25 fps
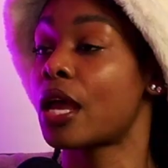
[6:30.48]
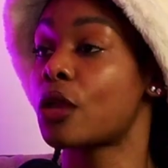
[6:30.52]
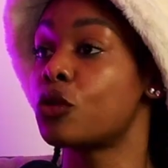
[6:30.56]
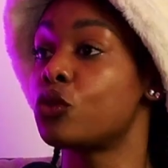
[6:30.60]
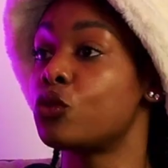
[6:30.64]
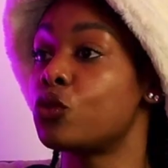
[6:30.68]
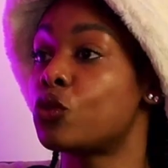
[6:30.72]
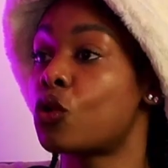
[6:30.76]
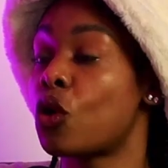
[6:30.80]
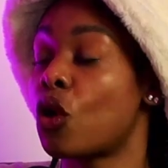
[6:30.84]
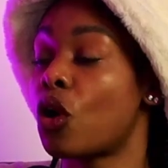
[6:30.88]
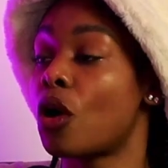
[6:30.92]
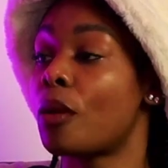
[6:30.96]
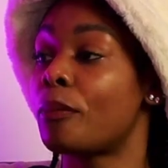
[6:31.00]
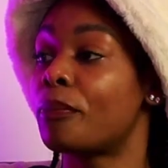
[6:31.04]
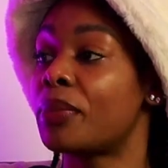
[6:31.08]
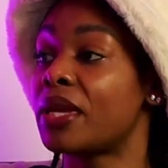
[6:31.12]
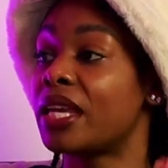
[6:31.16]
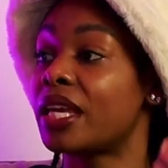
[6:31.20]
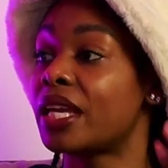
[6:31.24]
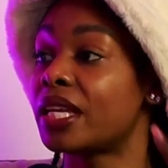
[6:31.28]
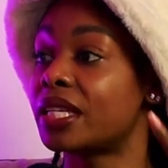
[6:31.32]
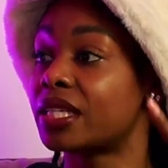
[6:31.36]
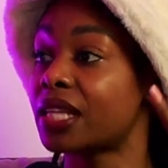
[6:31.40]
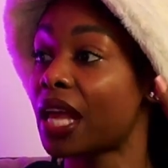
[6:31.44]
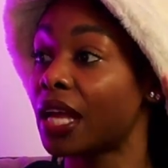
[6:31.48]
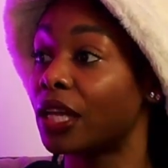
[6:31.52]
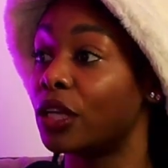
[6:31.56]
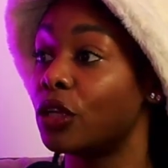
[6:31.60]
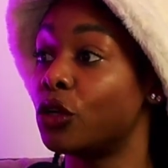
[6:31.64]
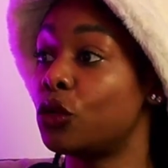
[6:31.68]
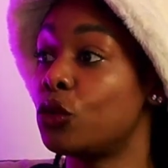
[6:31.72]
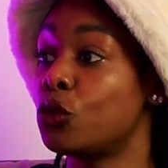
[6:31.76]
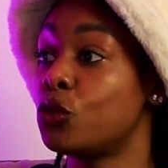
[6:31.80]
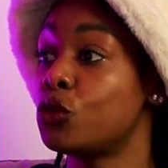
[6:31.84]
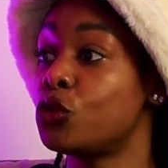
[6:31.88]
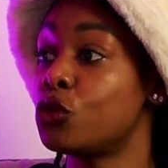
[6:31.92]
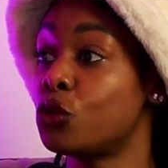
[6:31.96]
Like, you can't be exactly
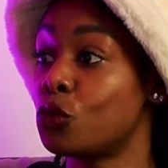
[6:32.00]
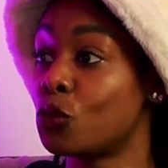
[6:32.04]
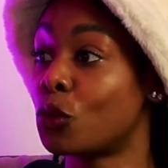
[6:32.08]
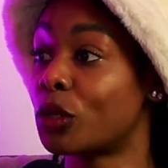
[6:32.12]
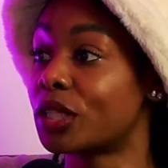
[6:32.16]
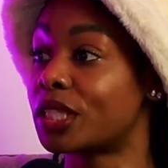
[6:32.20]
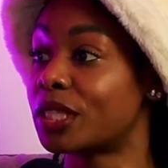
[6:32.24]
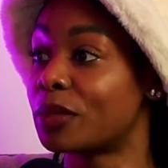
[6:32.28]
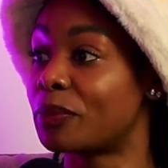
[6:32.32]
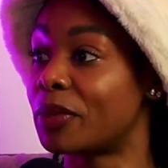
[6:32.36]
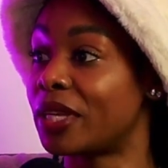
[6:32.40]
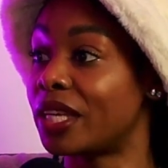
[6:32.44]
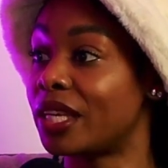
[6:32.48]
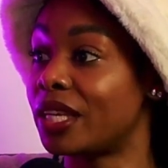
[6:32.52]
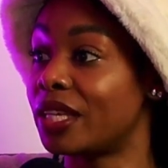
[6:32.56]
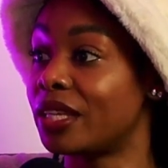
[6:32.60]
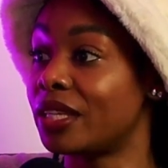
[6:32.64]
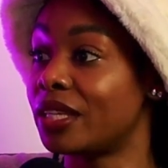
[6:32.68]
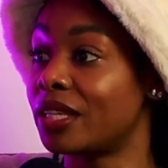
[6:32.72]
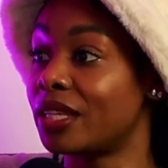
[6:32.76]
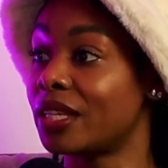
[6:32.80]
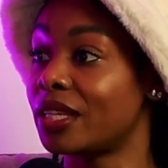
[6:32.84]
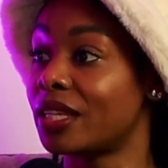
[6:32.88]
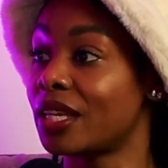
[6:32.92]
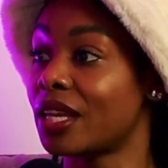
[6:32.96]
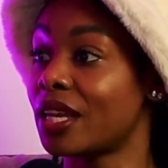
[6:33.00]
who you want to be